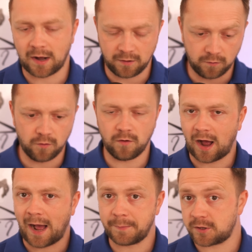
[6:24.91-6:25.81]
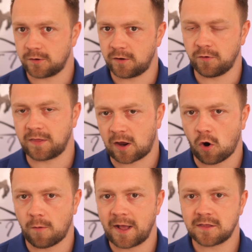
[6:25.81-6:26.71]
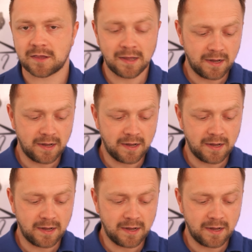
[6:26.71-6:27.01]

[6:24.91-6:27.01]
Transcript: I do absolutely read the comments